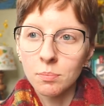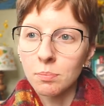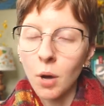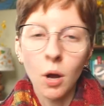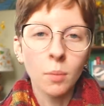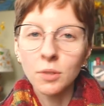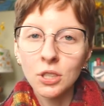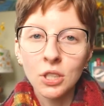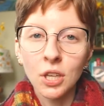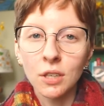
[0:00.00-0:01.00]

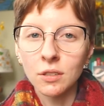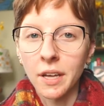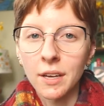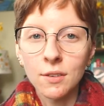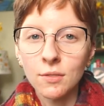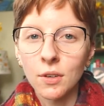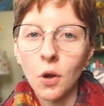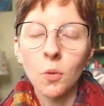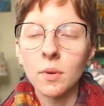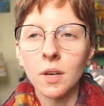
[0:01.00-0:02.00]
publish their life and
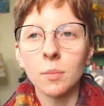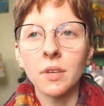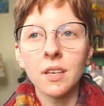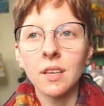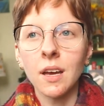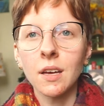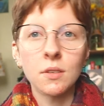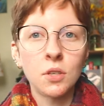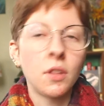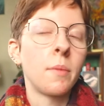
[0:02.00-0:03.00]
open up like
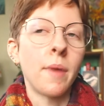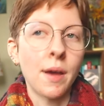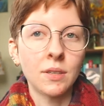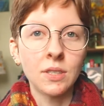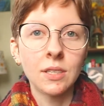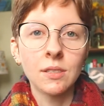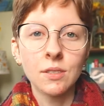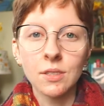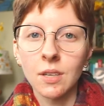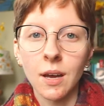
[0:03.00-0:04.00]
that to the
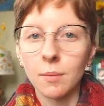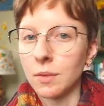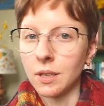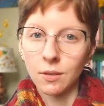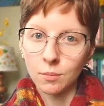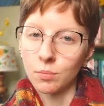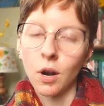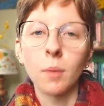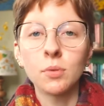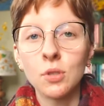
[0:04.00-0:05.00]
masses, I'm like,
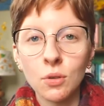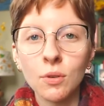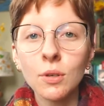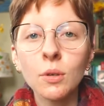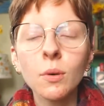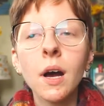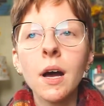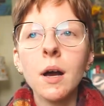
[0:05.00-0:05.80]
props to you.